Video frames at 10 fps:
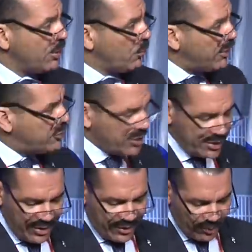We
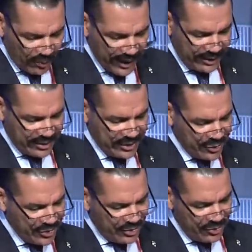took the right
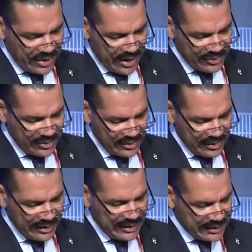decision in
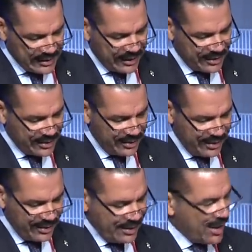2006,
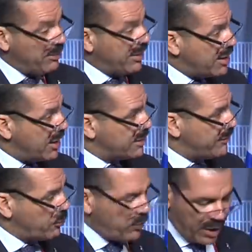and because of
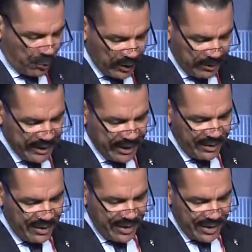it, we are
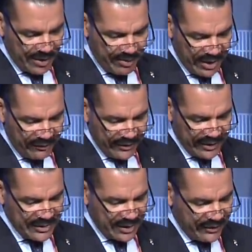reaping the
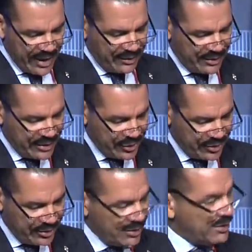benefits of that
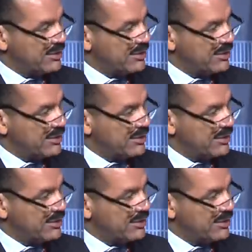decision